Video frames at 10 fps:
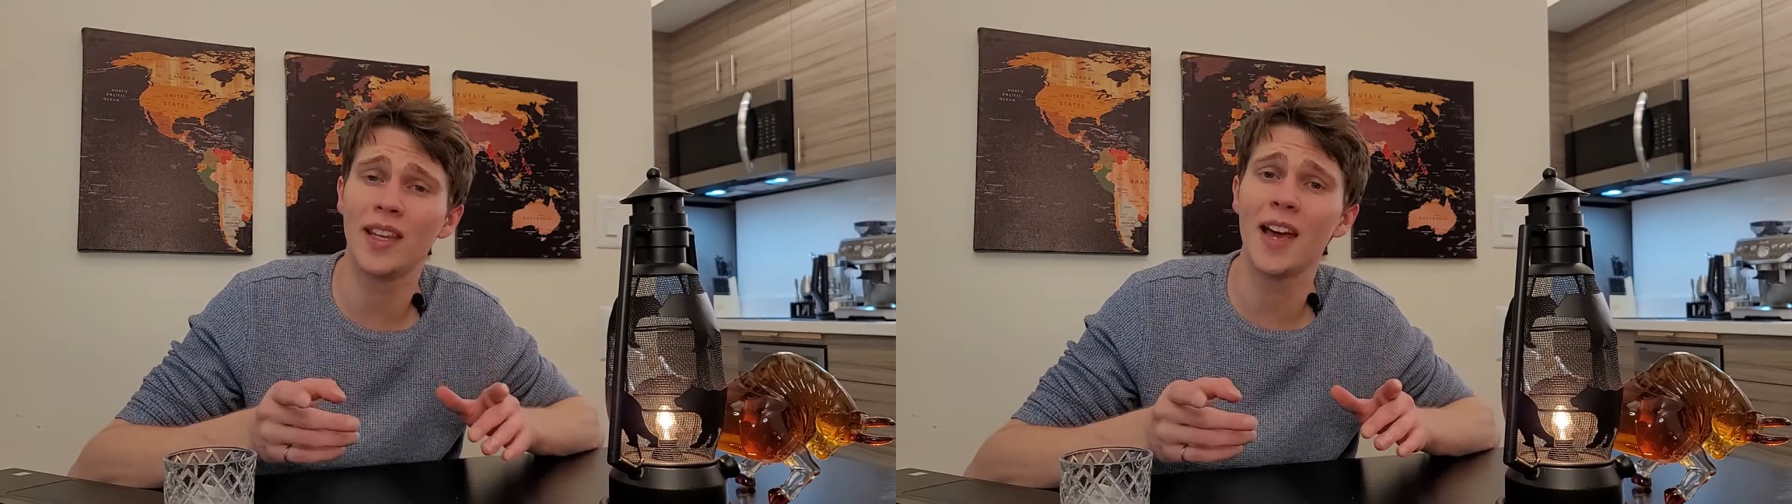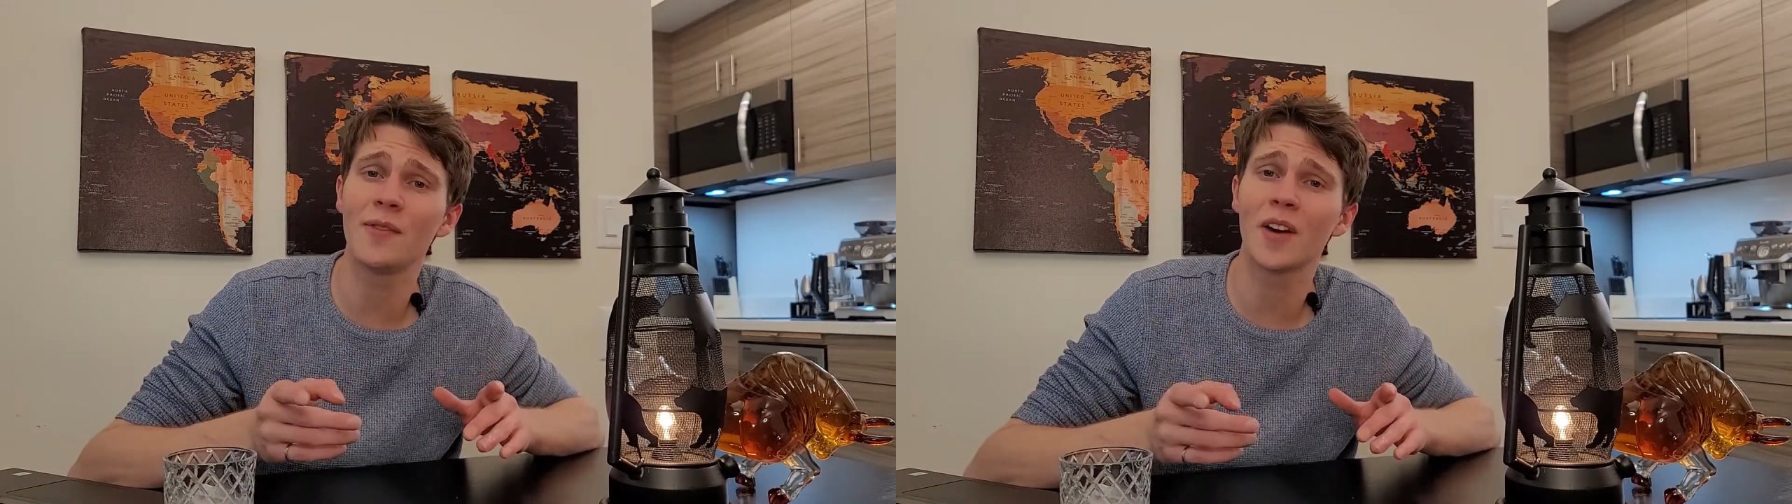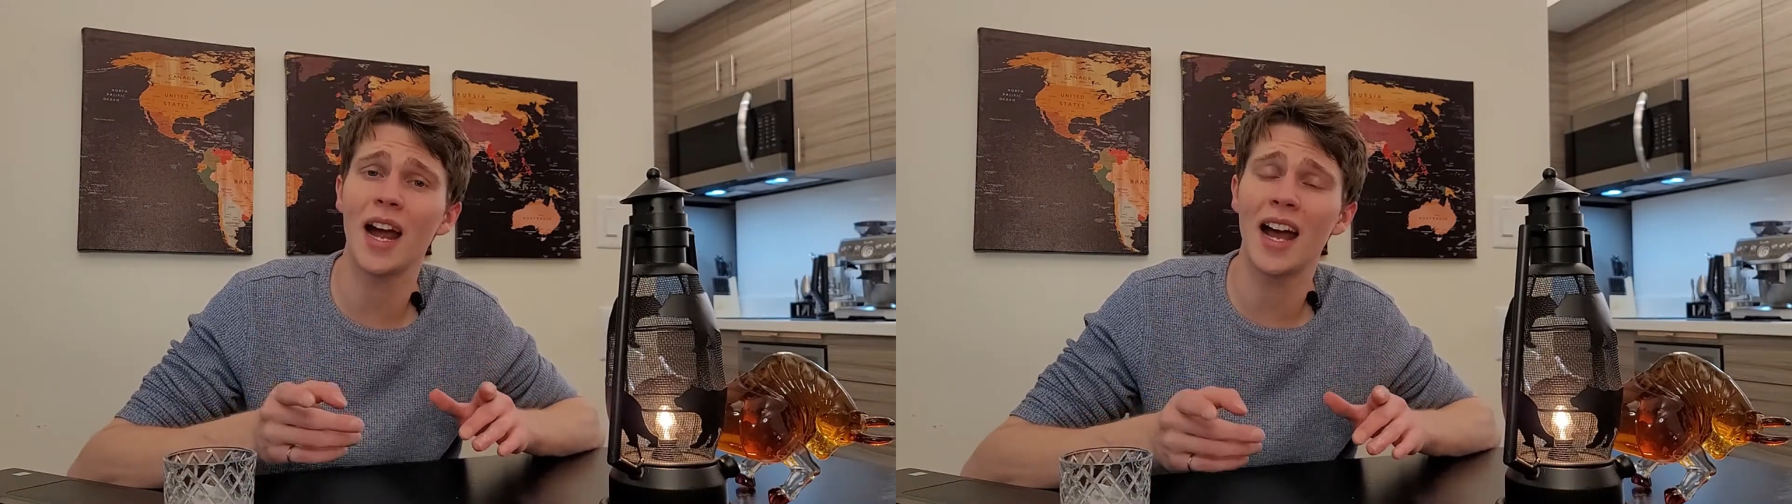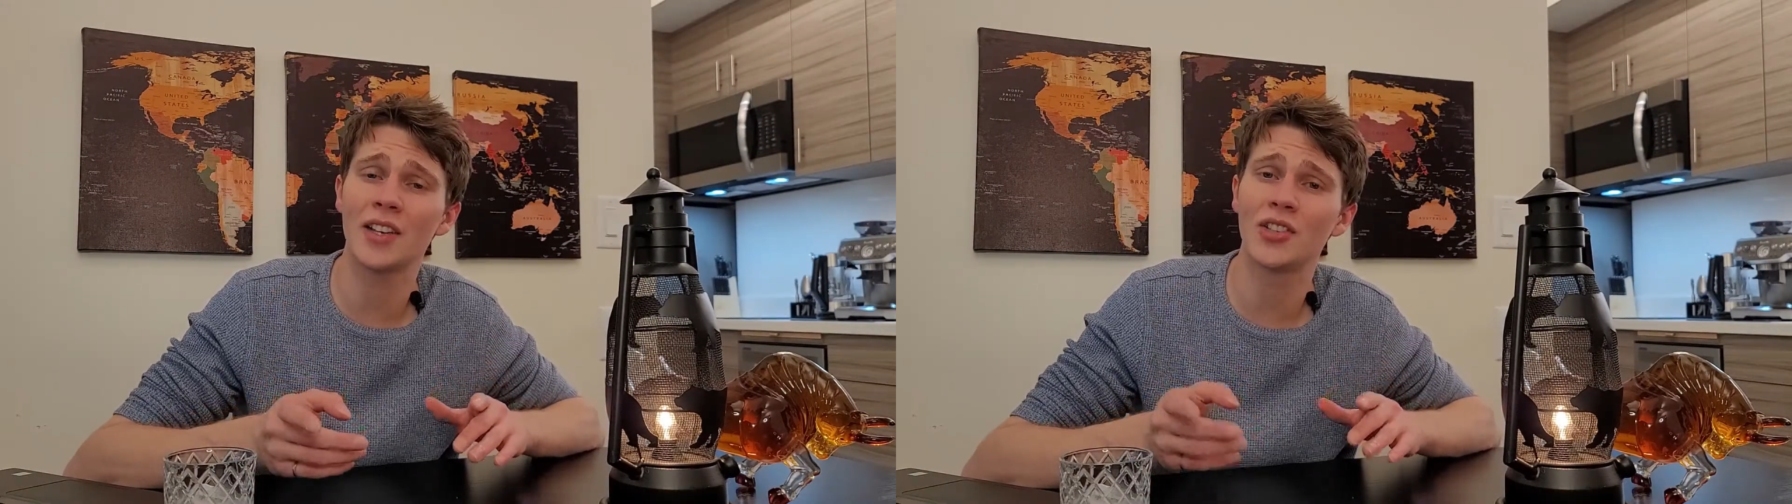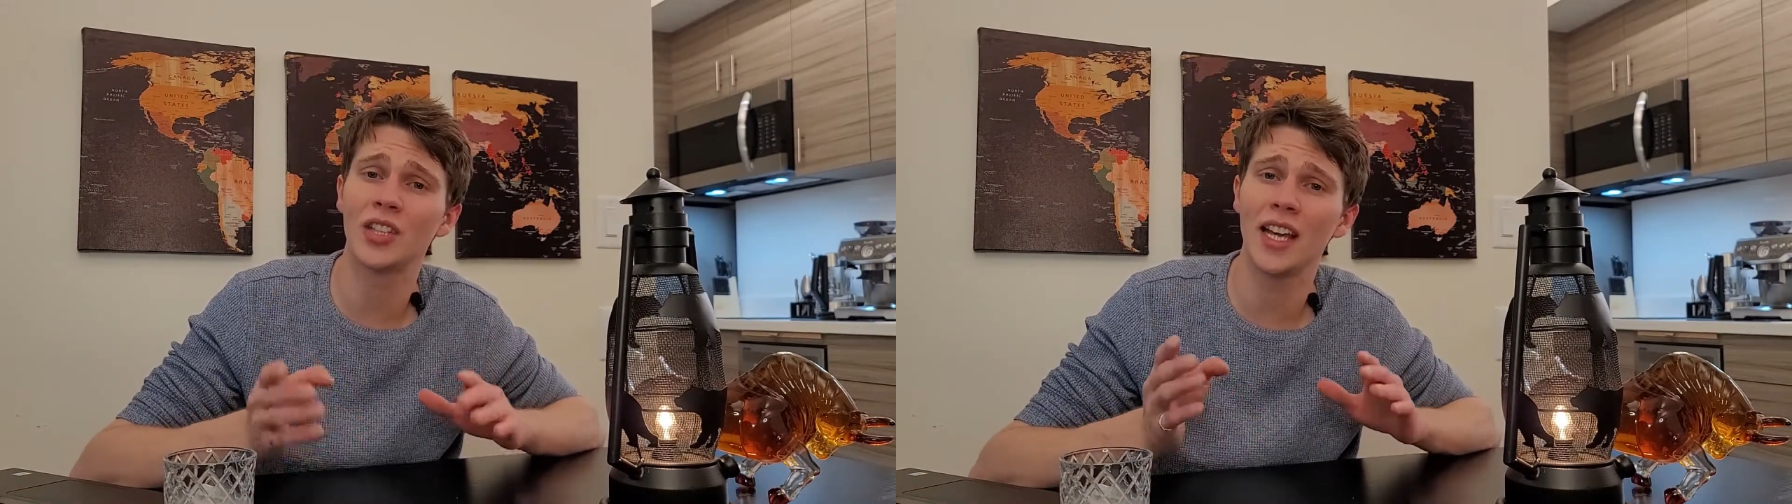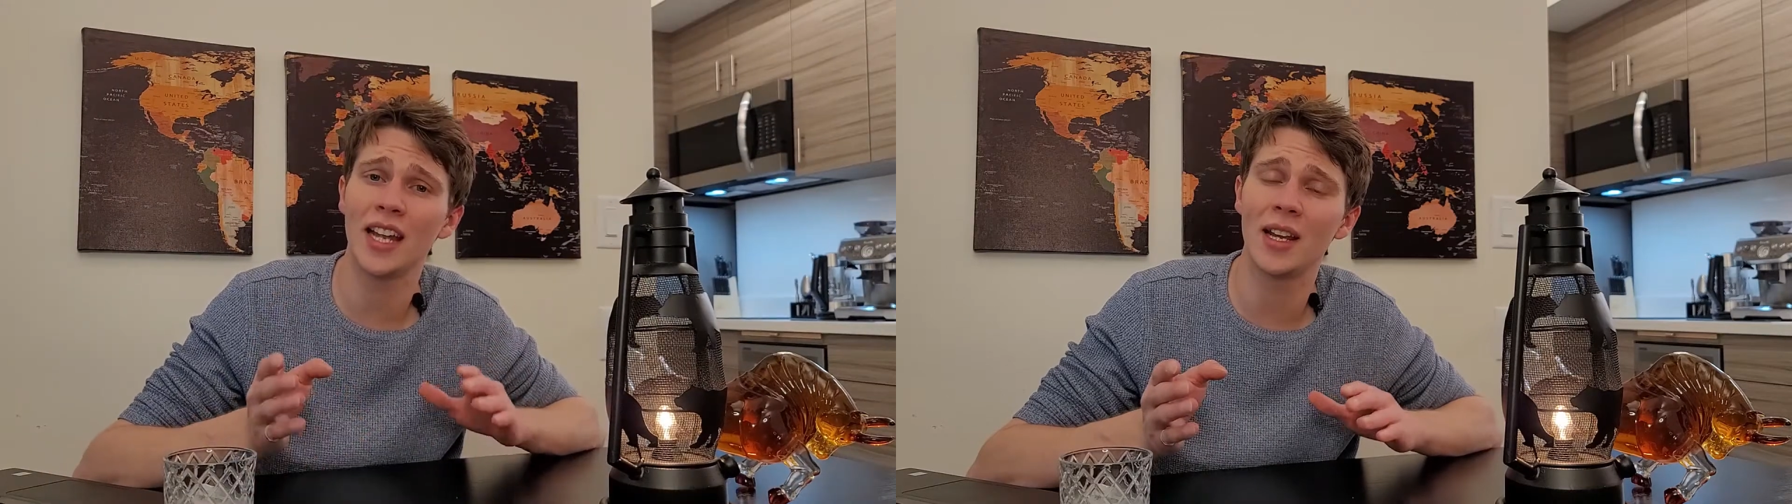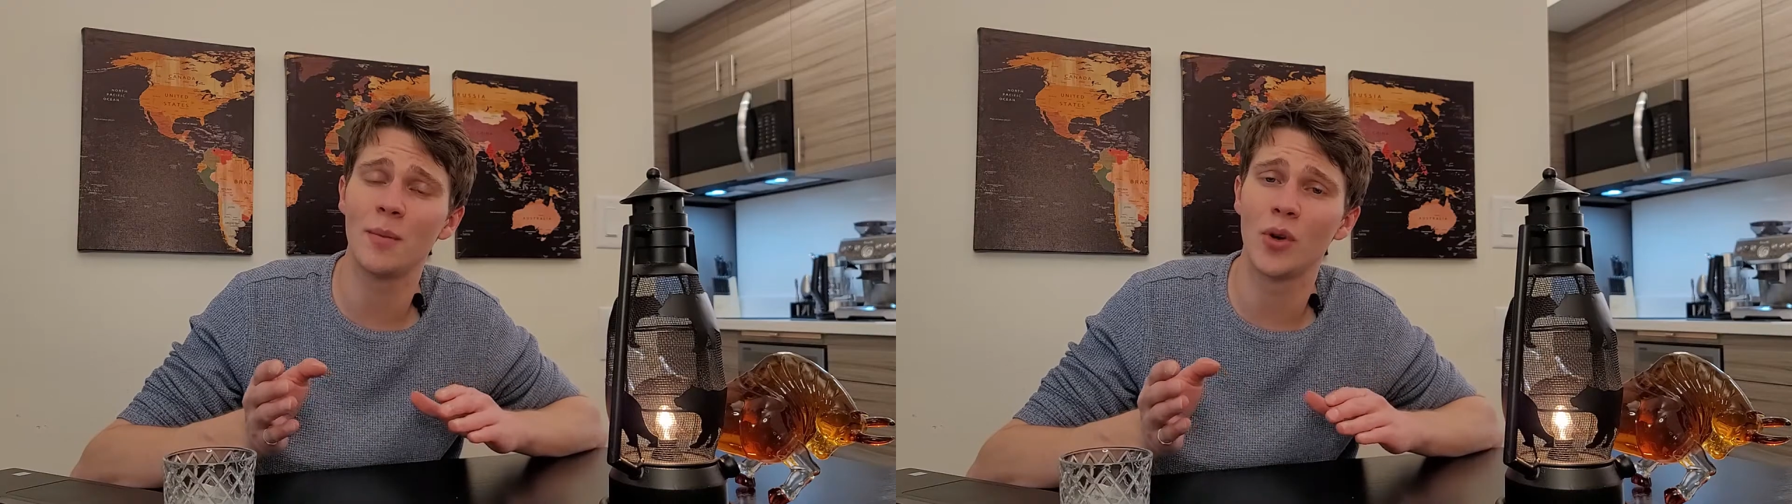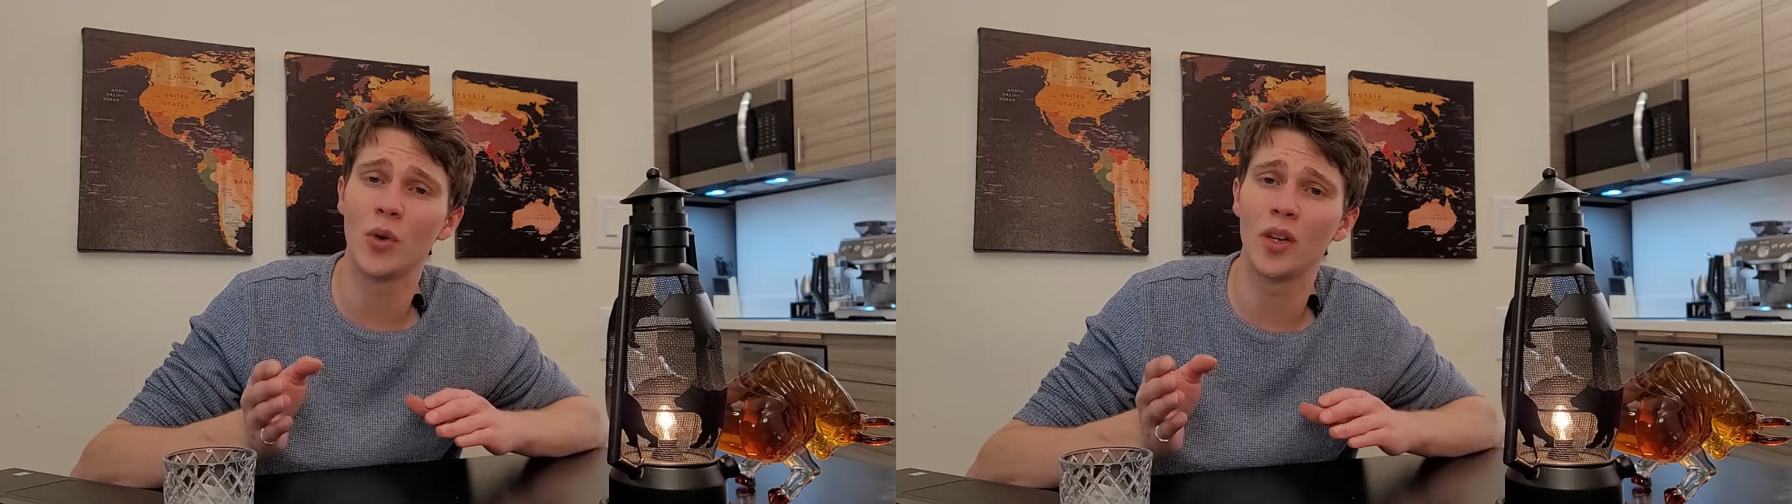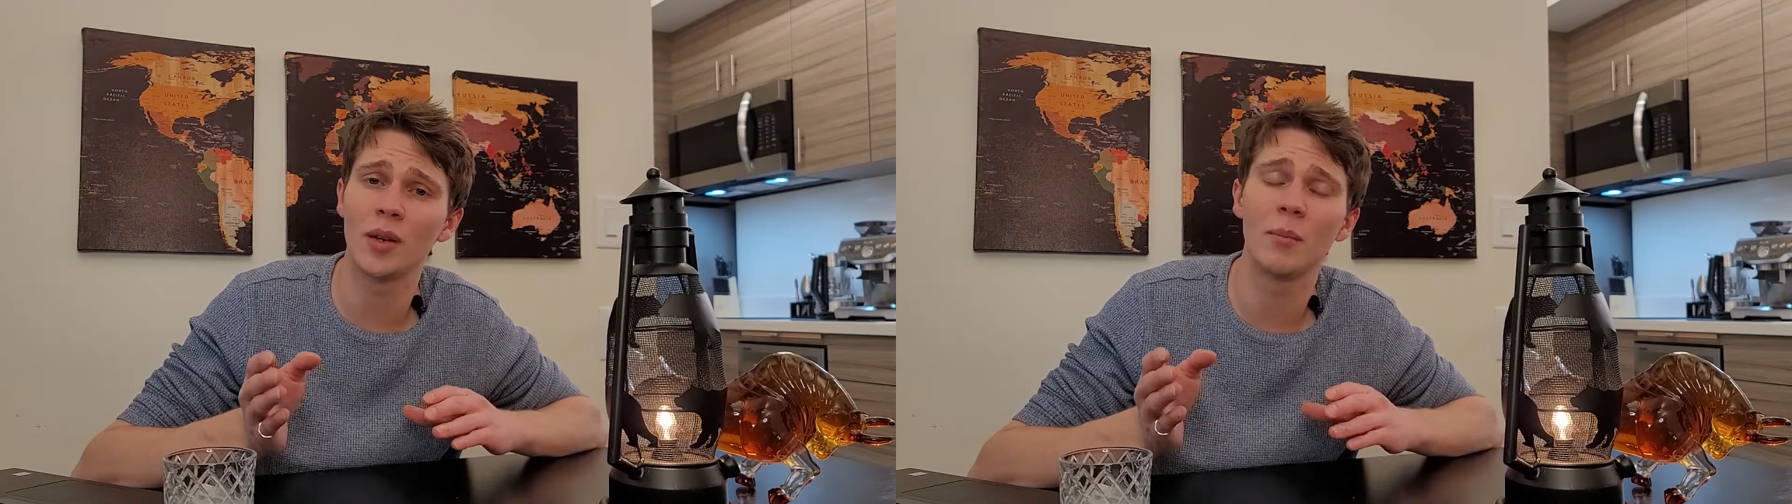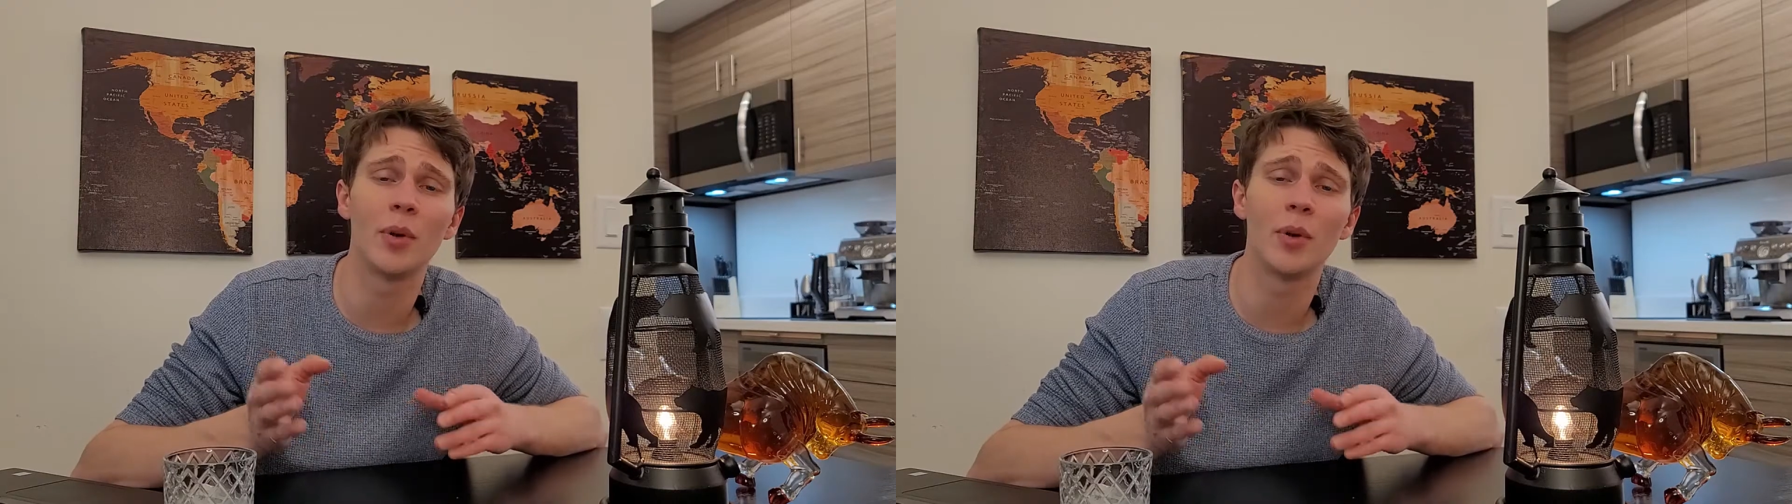never actually end up going